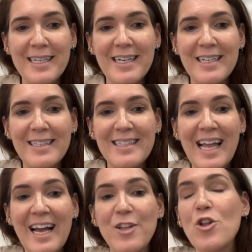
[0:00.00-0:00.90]
the
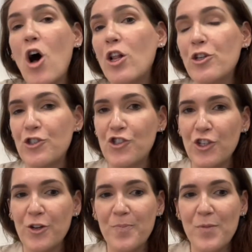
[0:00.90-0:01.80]
technology.